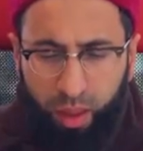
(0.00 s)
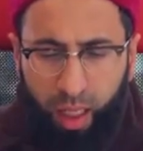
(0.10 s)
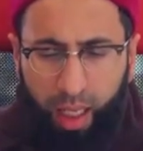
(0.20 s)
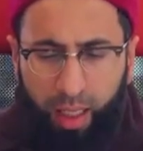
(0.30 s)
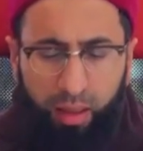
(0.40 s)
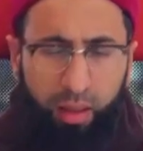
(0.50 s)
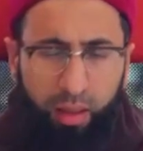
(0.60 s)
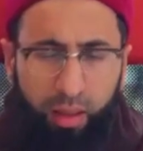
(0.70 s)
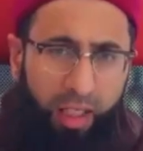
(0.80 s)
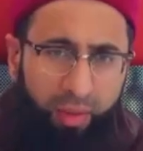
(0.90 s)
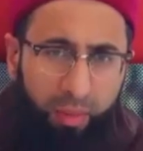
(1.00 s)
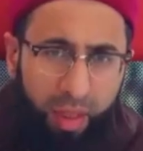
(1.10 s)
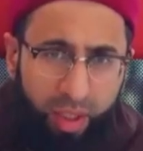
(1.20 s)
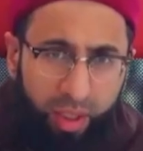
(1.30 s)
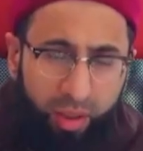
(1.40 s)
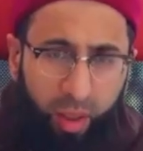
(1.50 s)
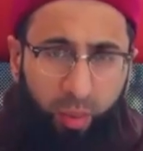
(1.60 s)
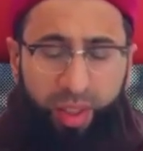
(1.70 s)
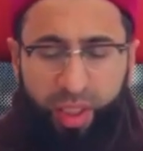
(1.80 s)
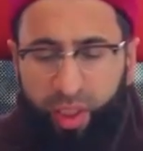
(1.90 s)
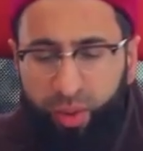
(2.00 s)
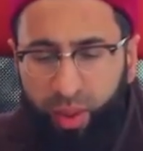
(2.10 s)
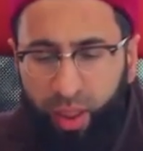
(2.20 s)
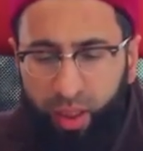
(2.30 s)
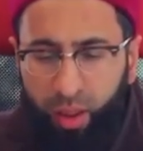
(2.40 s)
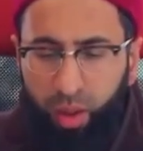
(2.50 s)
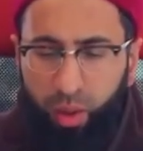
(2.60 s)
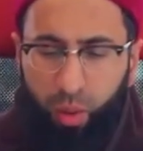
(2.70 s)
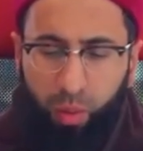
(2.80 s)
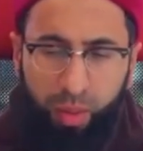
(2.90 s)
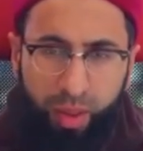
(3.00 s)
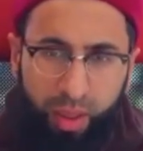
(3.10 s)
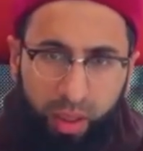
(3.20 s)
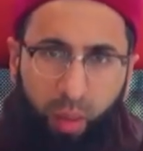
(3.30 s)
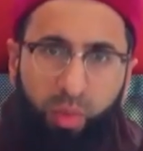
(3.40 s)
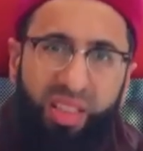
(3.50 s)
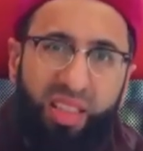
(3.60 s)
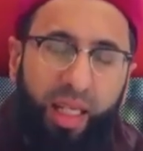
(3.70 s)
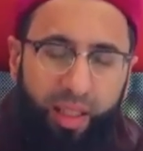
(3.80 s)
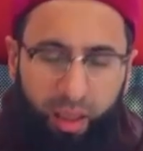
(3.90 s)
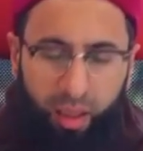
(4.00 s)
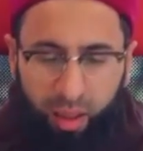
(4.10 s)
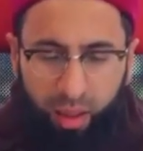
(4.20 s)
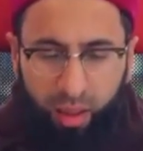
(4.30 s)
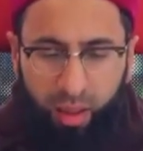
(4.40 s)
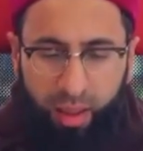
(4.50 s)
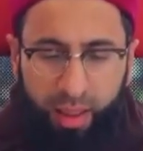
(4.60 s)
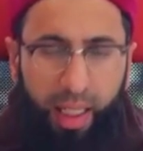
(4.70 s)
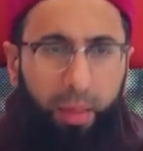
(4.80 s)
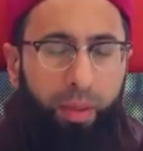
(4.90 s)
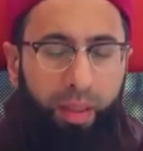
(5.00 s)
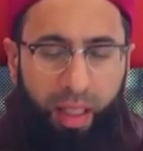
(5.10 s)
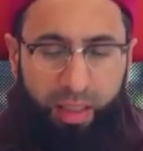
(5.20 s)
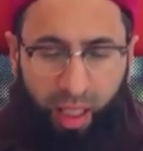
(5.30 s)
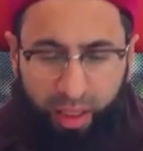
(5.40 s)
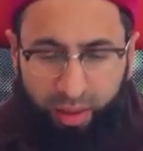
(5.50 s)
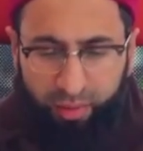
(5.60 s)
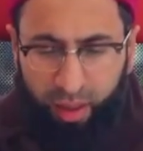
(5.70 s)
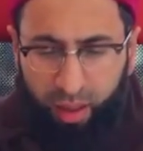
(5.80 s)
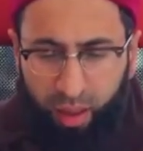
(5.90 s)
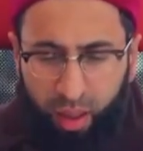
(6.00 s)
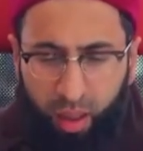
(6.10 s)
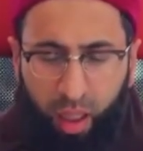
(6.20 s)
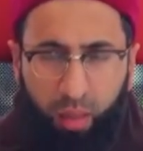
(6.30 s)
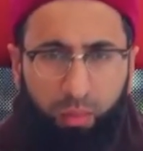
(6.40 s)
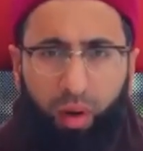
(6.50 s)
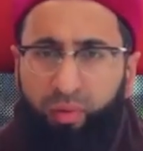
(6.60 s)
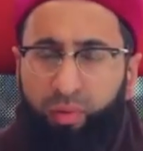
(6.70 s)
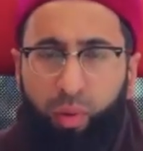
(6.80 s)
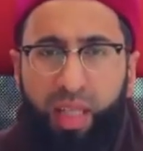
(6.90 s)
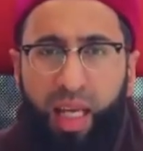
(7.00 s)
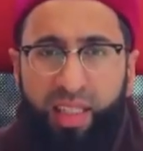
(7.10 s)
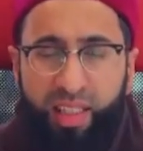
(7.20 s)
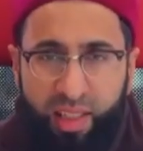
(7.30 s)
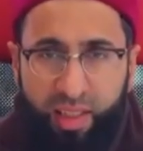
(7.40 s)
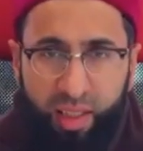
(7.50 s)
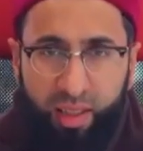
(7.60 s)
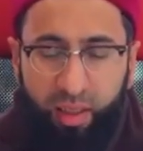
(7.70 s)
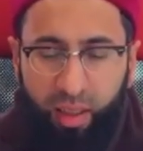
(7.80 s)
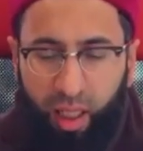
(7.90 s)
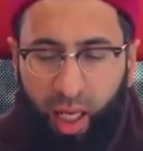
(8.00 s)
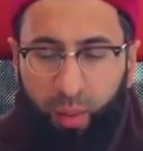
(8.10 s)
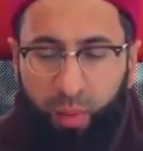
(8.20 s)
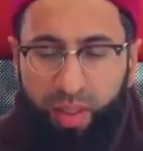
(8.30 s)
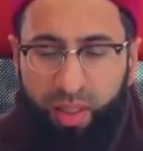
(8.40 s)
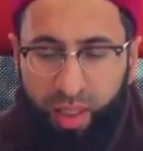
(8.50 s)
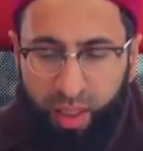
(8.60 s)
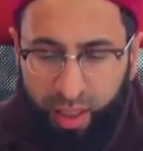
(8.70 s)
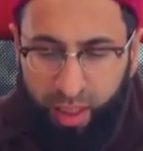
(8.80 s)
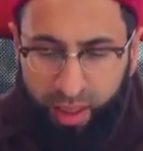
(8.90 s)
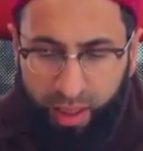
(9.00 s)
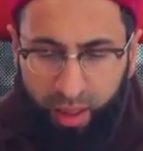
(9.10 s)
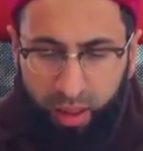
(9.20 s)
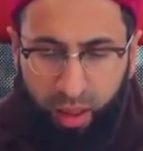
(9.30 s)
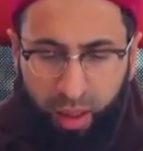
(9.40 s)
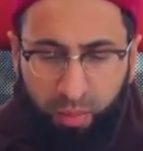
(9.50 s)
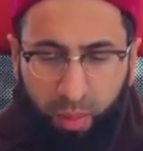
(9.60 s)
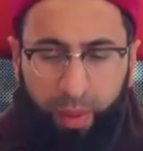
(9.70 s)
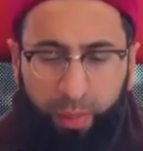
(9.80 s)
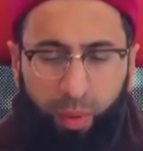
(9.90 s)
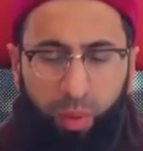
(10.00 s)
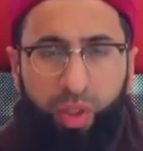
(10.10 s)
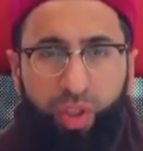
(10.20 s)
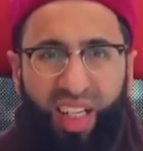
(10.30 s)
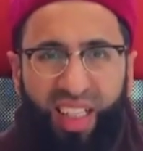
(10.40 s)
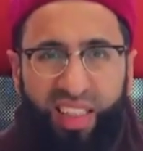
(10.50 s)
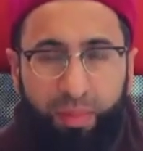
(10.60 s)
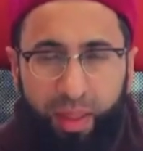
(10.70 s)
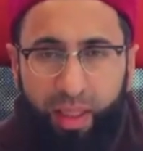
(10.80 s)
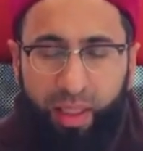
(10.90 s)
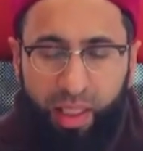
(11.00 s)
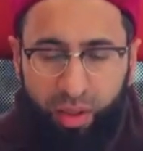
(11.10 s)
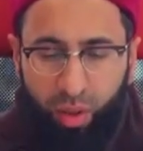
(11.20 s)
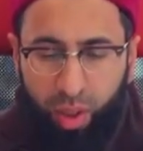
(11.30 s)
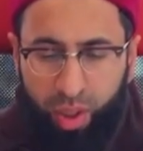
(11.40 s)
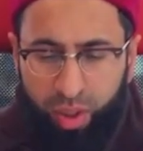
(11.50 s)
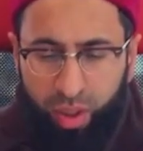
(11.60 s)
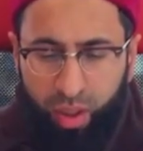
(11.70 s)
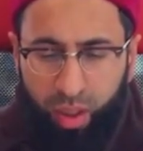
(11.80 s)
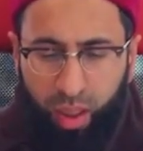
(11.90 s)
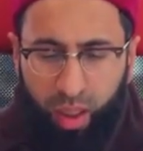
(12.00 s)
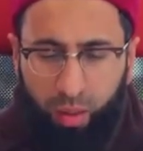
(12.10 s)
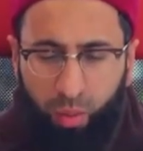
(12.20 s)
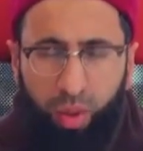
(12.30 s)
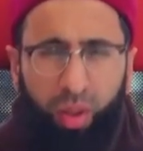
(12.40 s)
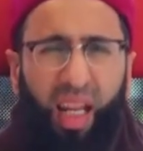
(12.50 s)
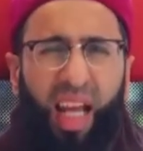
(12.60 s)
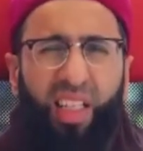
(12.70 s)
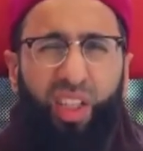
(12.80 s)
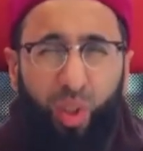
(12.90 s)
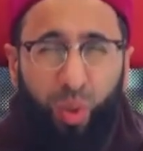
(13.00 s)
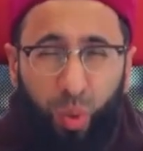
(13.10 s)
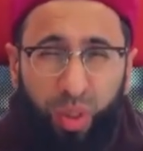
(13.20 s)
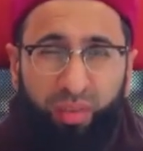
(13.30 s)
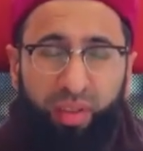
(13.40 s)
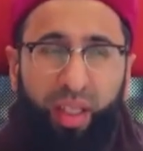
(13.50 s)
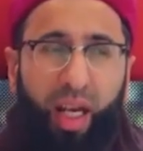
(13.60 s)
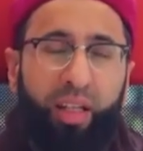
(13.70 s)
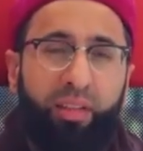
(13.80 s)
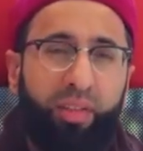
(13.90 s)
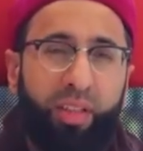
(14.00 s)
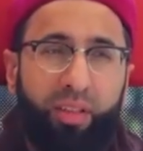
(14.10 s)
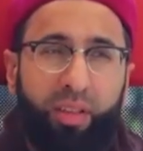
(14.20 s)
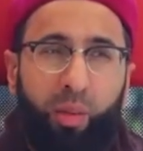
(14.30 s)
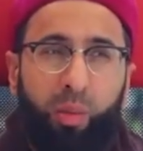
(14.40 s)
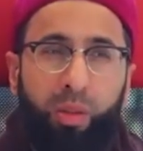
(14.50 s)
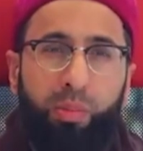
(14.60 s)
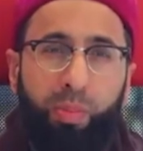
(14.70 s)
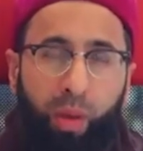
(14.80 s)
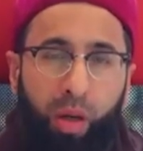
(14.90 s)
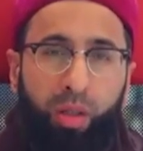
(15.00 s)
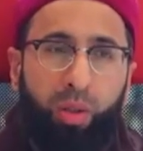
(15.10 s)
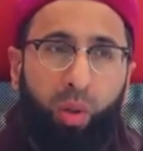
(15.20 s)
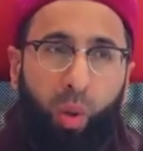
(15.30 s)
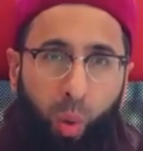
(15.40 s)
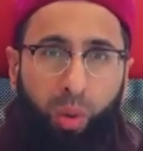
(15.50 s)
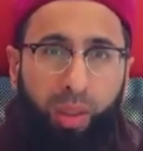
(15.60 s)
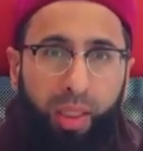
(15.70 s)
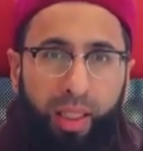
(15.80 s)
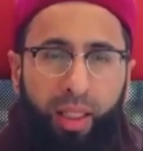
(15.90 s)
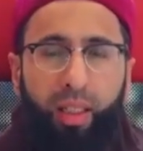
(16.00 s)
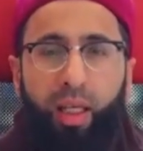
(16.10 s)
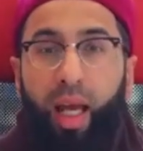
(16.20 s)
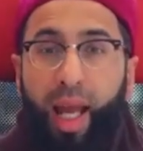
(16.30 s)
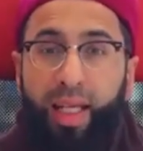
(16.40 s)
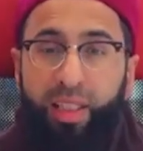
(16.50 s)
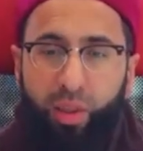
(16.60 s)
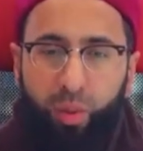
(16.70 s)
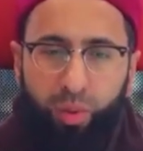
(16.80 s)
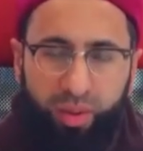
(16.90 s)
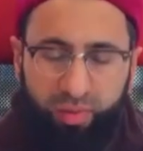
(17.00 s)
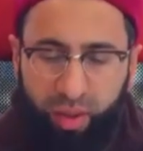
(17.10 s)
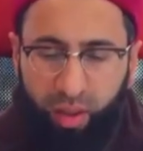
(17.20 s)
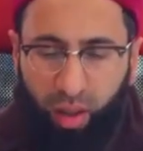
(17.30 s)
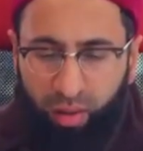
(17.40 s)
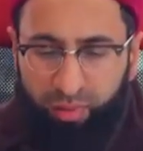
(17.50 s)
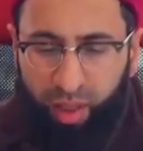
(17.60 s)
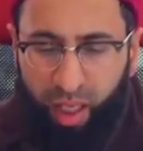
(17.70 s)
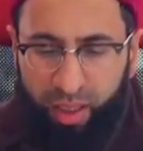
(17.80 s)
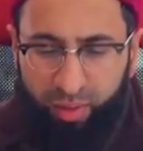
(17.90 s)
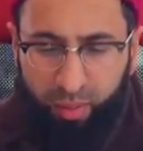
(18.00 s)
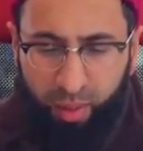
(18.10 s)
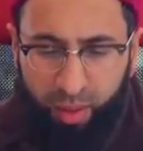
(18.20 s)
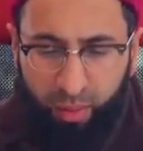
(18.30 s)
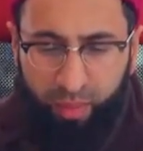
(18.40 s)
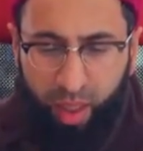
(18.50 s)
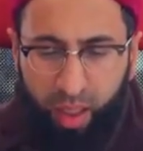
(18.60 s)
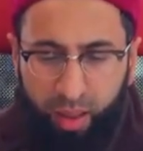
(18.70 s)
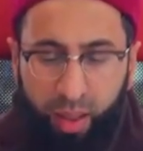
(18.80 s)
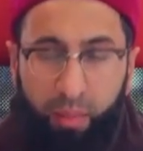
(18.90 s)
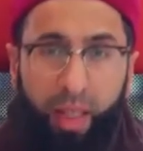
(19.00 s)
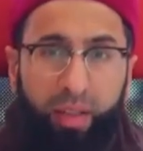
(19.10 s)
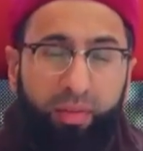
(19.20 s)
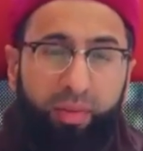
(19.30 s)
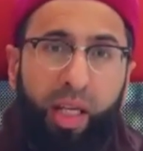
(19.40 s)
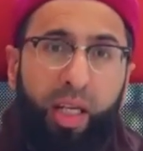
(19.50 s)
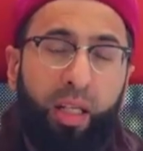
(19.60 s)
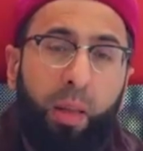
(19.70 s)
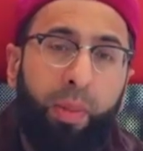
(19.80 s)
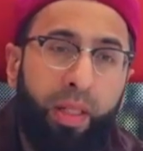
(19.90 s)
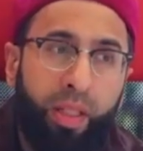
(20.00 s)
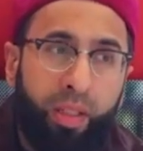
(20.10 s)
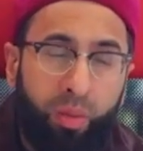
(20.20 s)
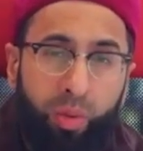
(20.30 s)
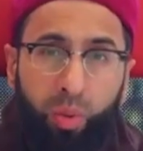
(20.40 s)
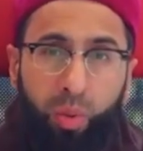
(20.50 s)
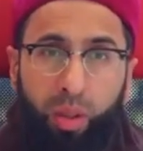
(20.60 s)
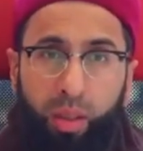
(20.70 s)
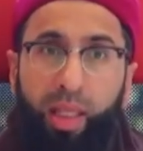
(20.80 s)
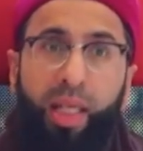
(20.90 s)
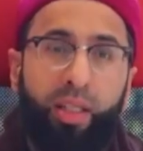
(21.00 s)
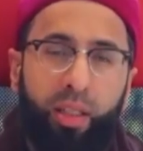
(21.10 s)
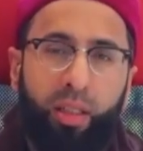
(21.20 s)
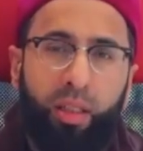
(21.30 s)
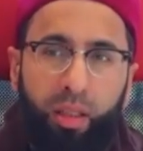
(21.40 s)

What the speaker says: and Hanafi material that we see today, or material that was later labeled as Hanafi, of course, existed and it was circulating. But people who were transmitting this knowledge were not exclusively Hanafis. They weren't part only exclusively of the Hanafi madhab. They might have taken opinions which were later